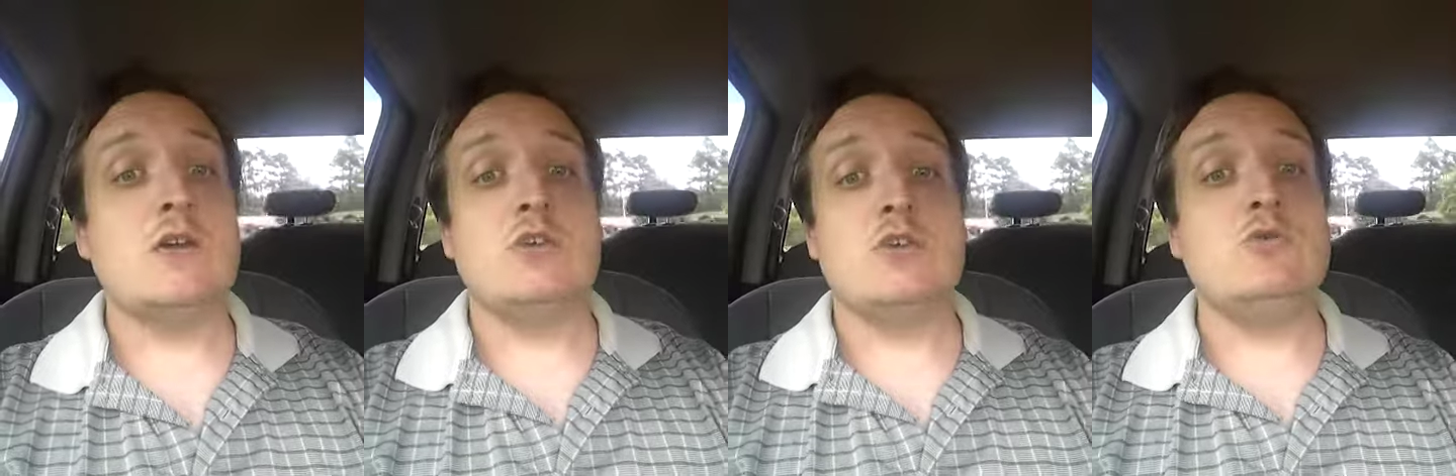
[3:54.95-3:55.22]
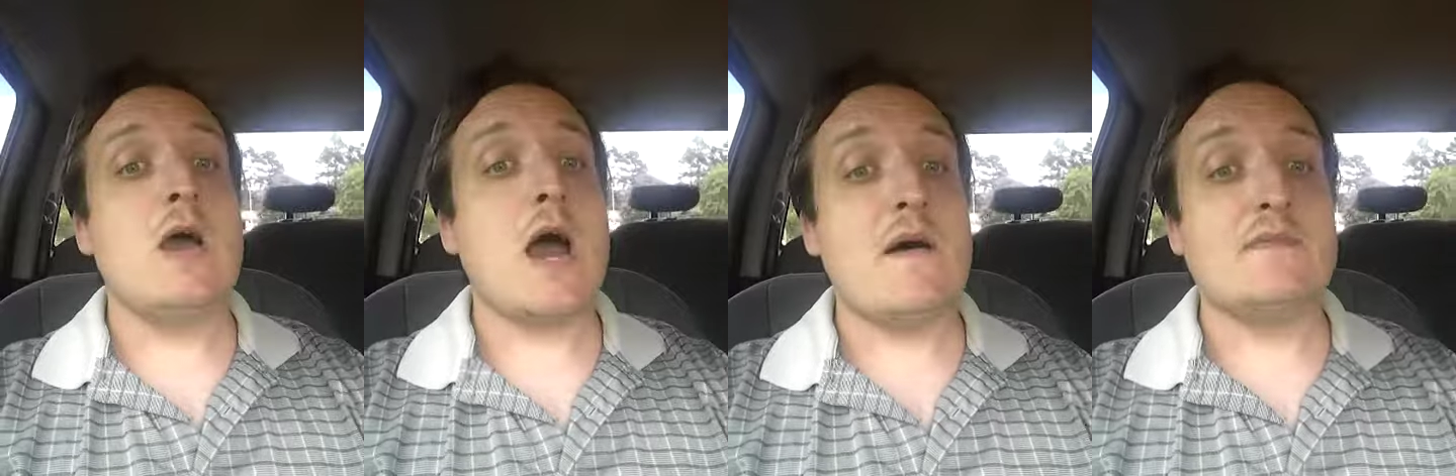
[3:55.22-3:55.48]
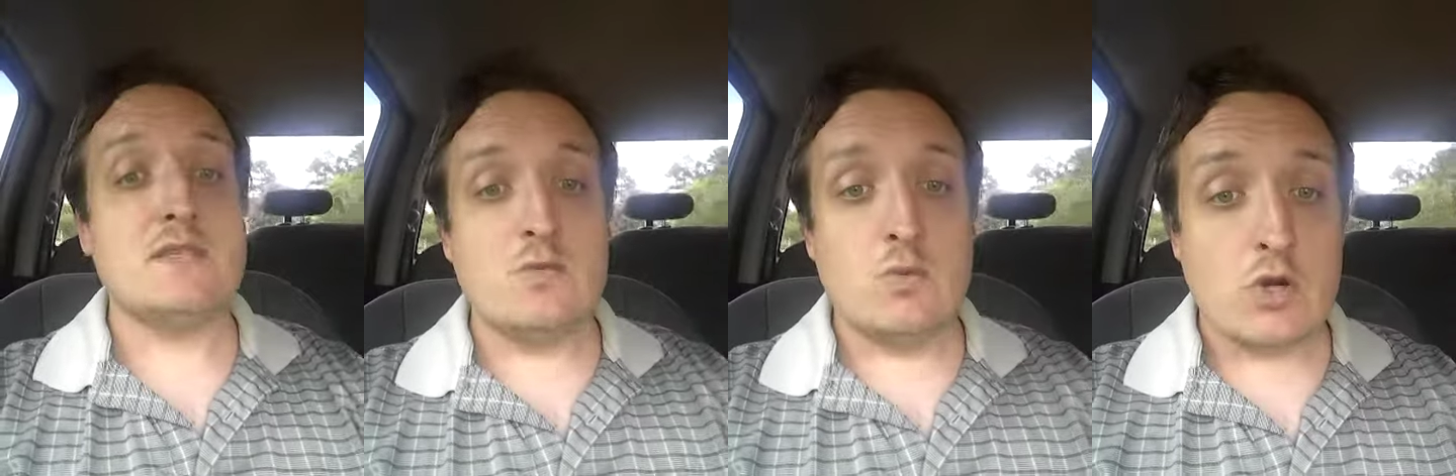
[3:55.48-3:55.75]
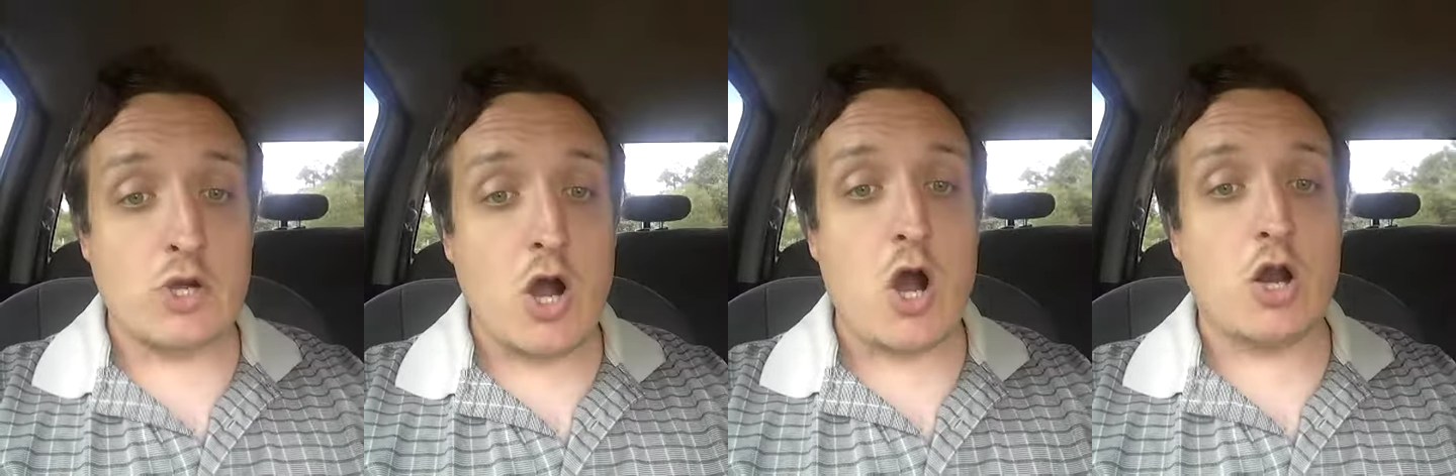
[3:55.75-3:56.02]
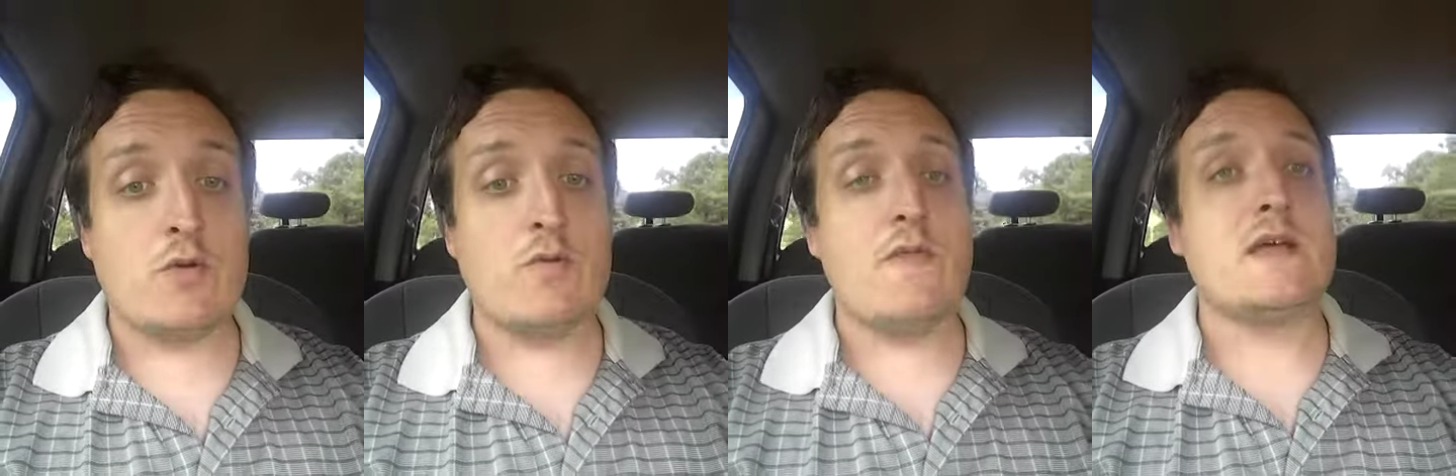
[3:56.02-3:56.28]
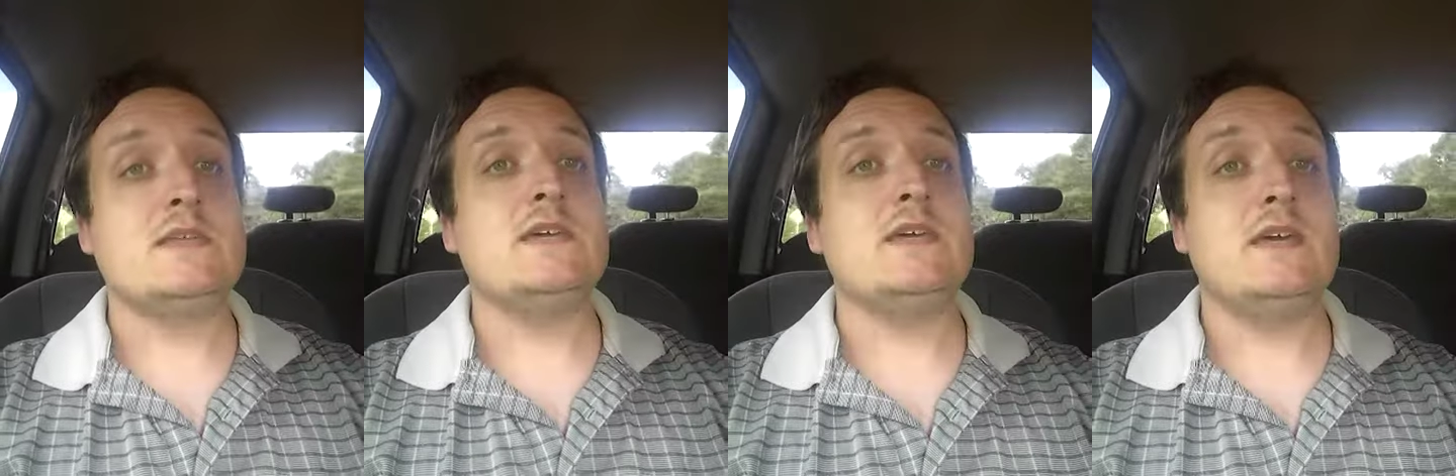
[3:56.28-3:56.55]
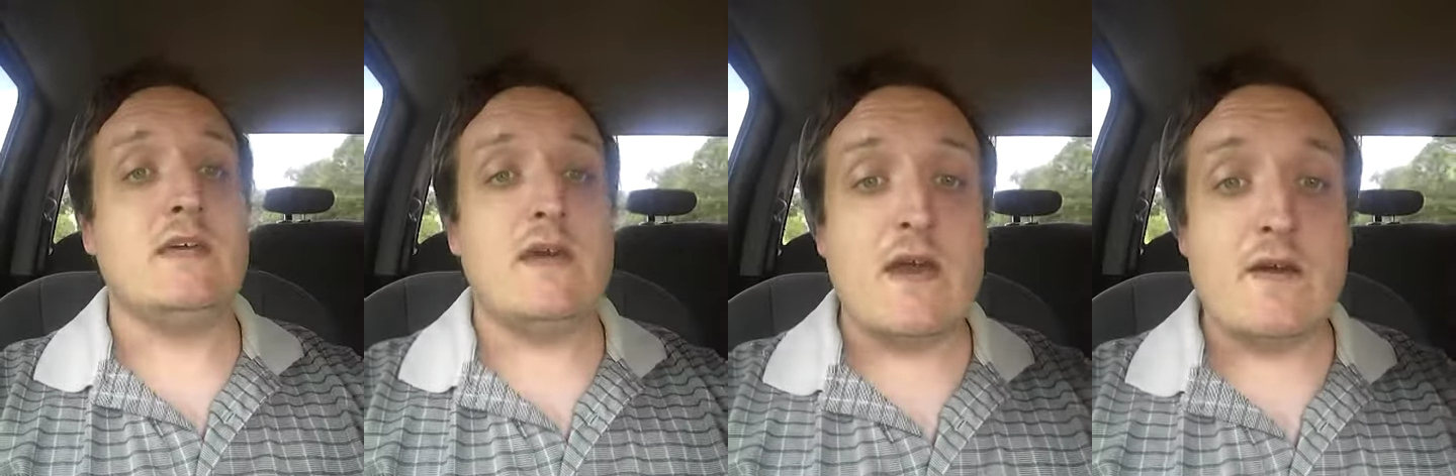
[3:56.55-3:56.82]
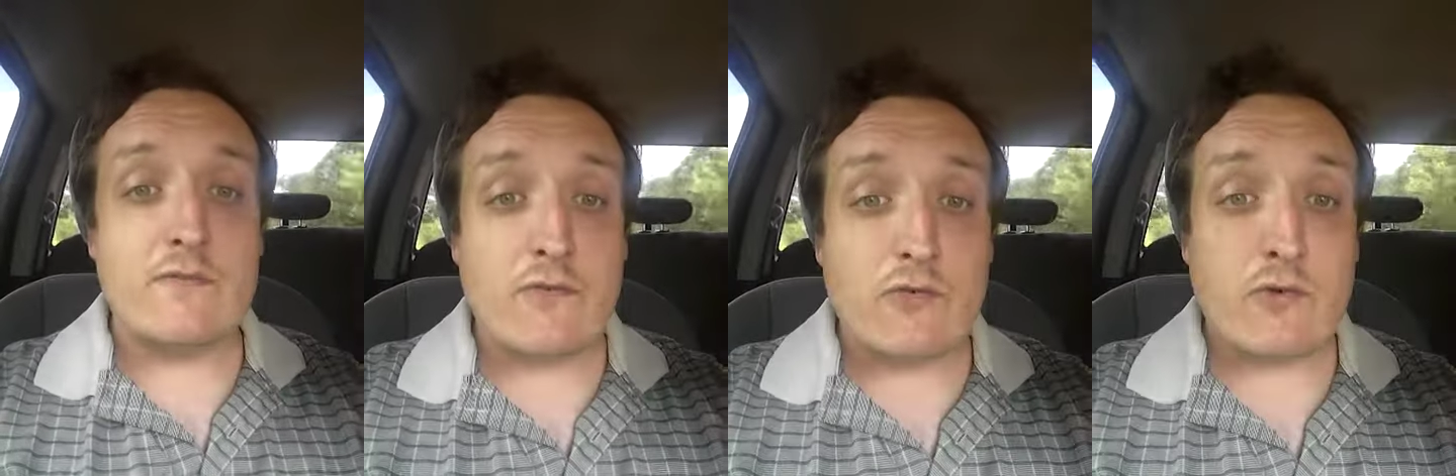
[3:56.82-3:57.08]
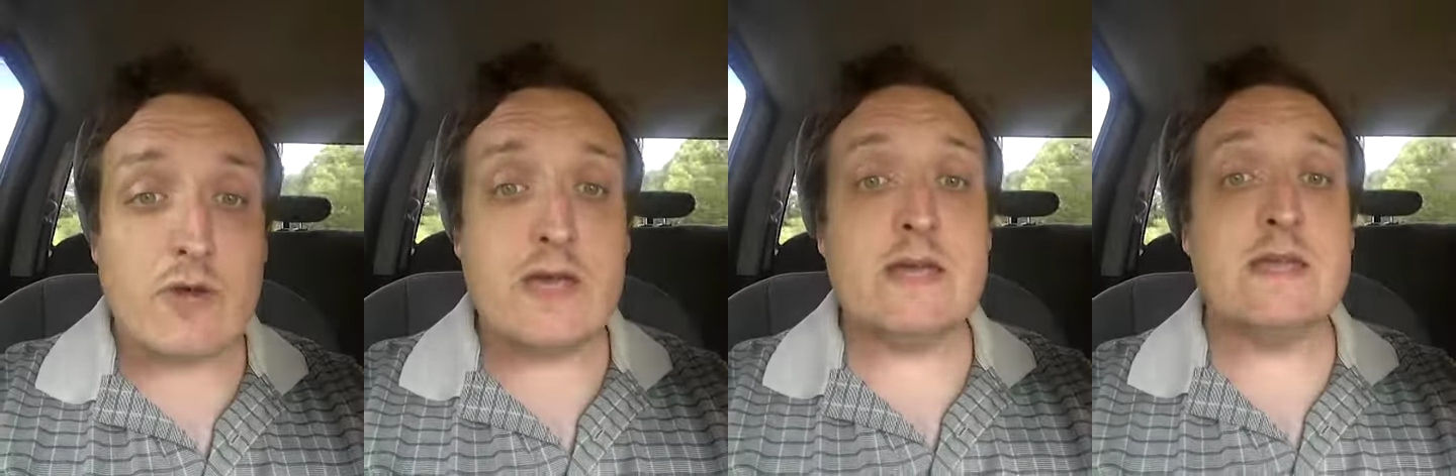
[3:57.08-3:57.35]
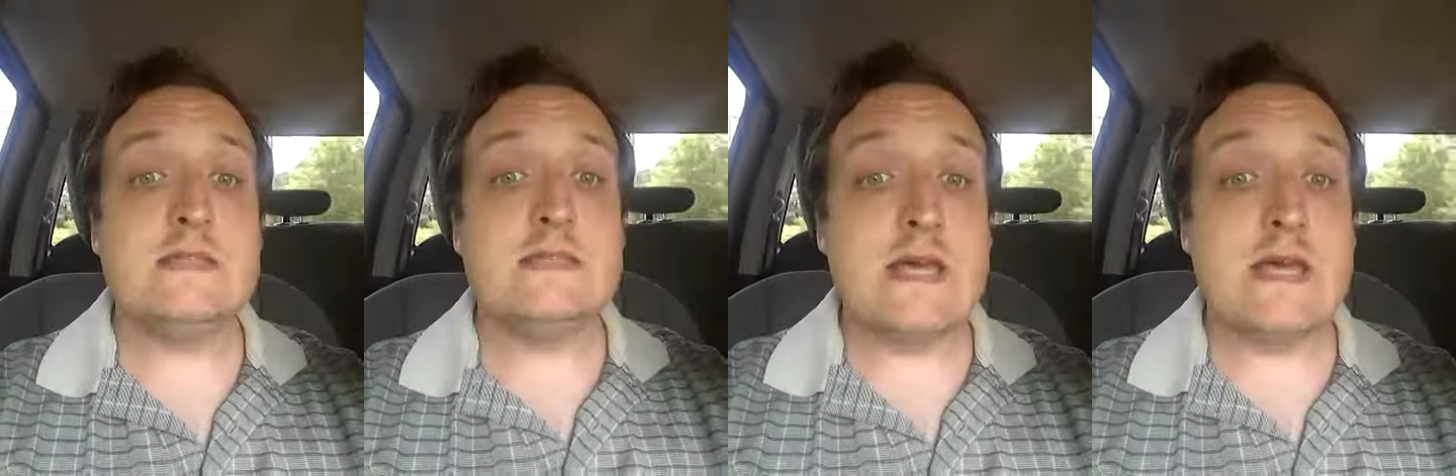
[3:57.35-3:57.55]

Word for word: You have to work harder for that ticket every